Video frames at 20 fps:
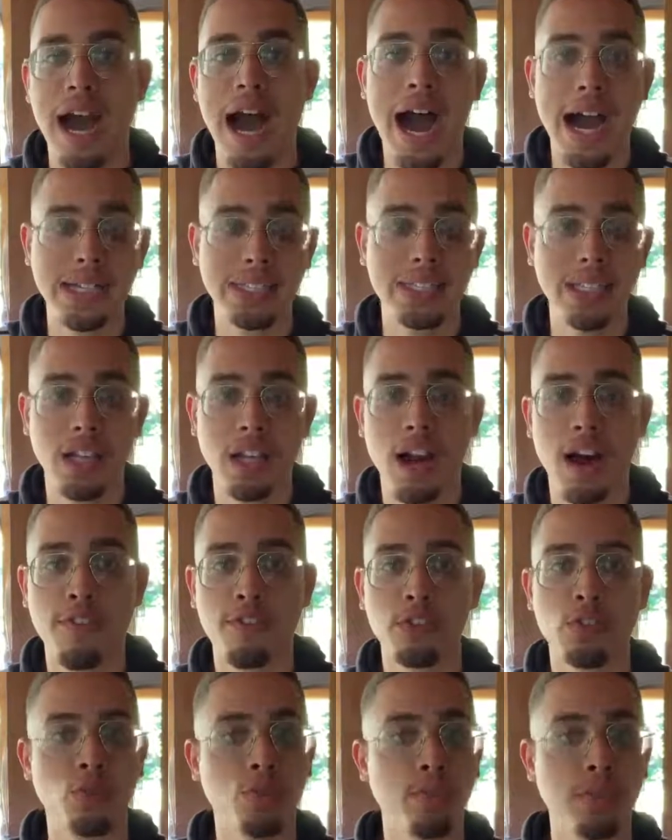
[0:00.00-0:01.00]
High ticket
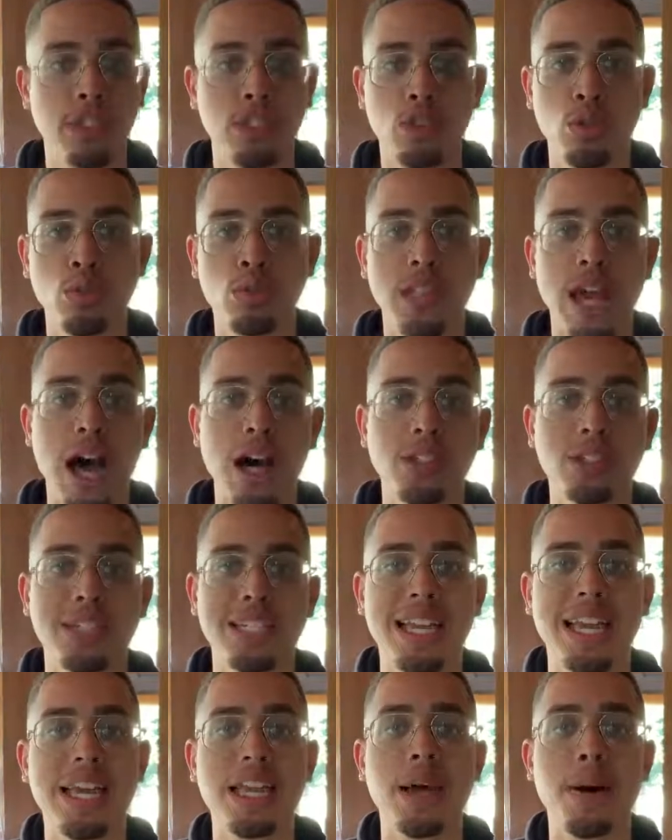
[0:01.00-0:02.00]
offers would be two
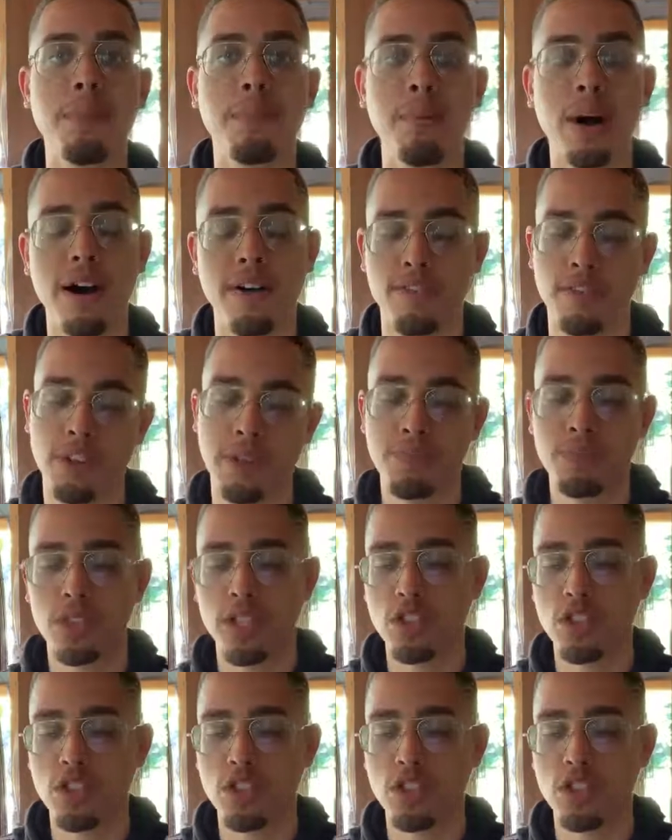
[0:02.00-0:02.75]
thousand and above.